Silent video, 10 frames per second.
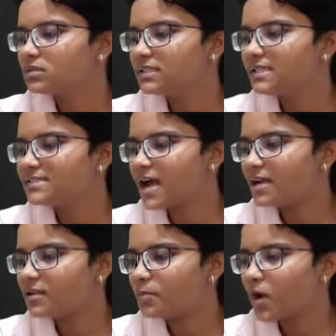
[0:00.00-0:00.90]
These
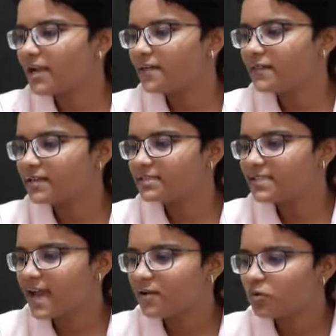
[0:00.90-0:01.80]
are the point defects
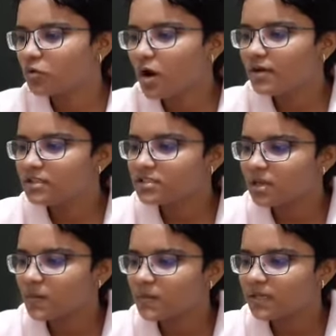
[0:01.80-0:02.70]
that do not
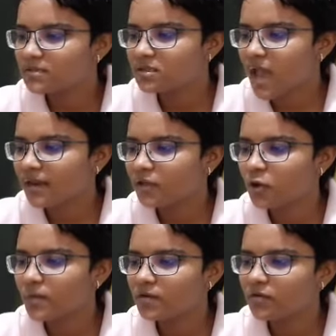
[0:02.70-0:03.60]
disturb the
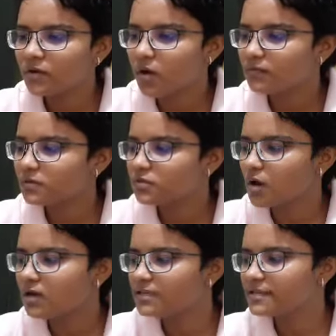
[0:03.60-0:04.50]
stoichiometry of the
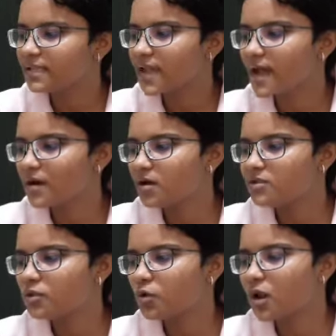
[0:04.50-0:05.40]
solids. They are
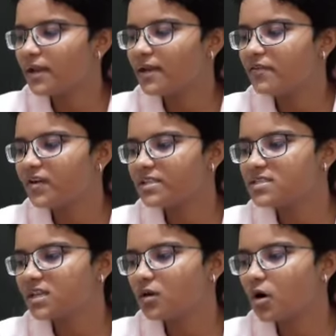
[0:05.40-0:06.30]
also called
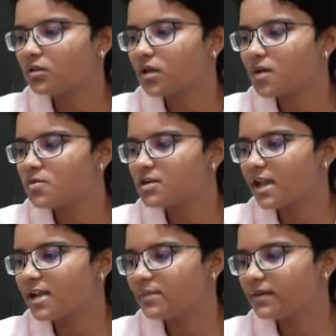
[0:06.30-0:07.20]
intrinsic or
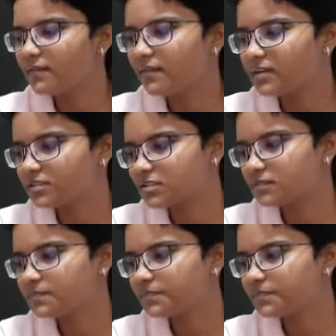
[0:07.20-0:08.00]
thermodynamic defects.